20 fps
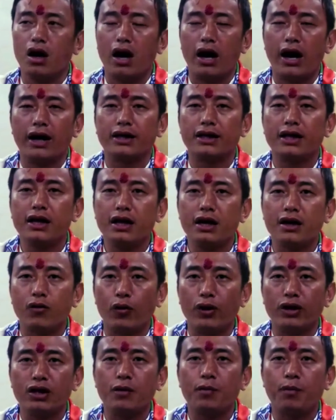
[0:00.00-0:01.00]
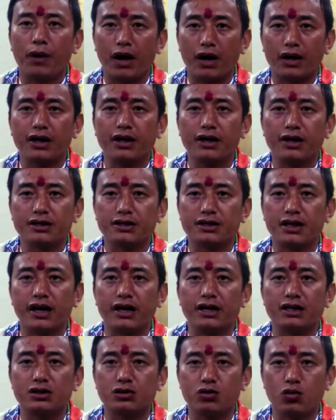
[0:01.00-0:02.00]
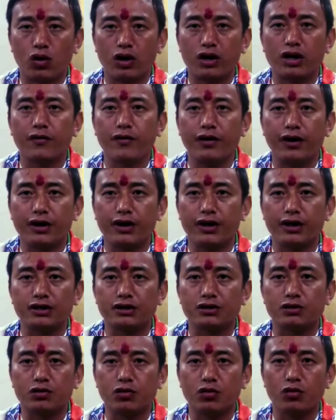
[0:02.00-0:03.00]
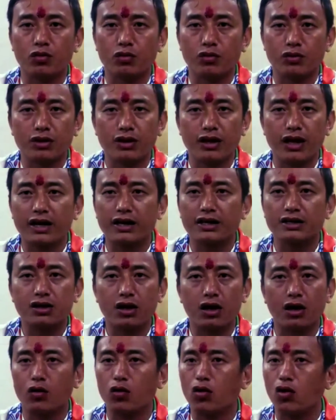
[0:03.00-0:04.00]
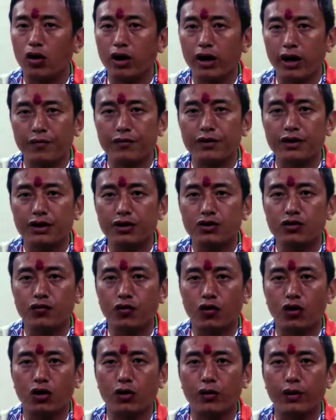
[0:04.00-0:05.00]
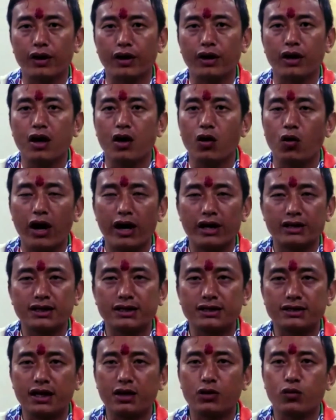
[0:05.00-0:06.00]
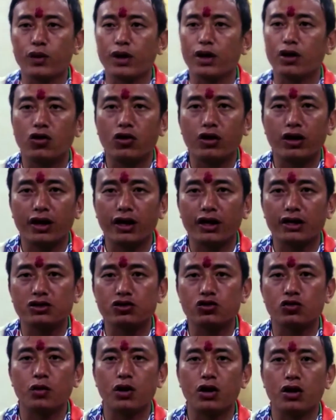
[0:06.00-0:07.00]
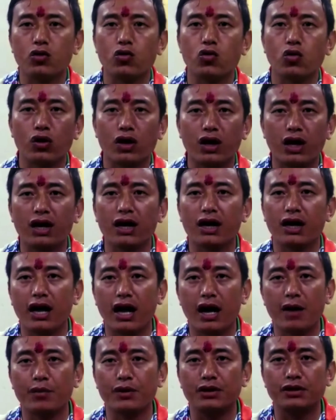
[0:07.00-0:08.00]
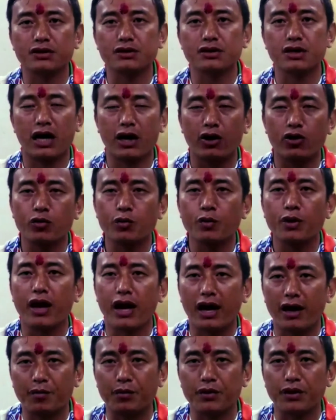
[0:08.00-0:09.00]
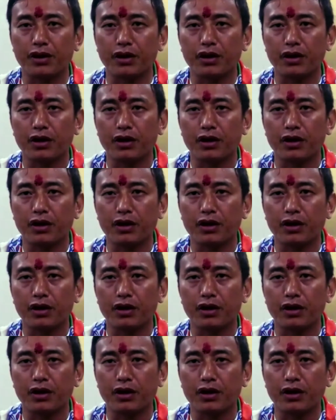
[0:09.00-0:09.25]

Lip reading: I think when the party decides whatever it is, that is everything to follow it. As I said, we are not against. Tomorrow Gorkha Land happens, I would be happy.